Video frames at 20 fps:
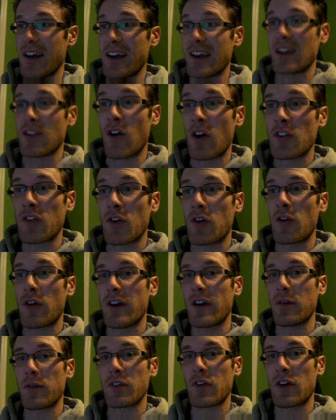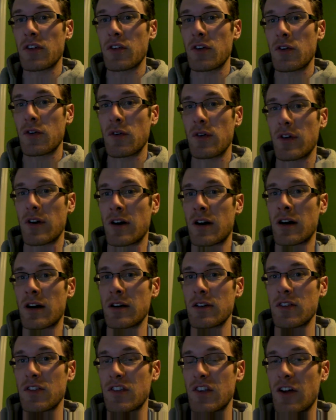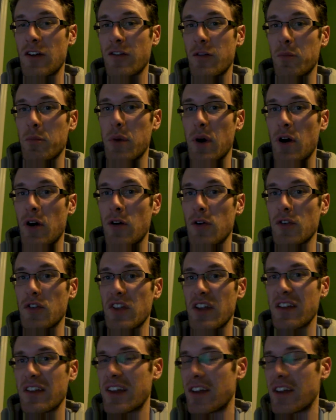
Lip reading: It was also self-imposed.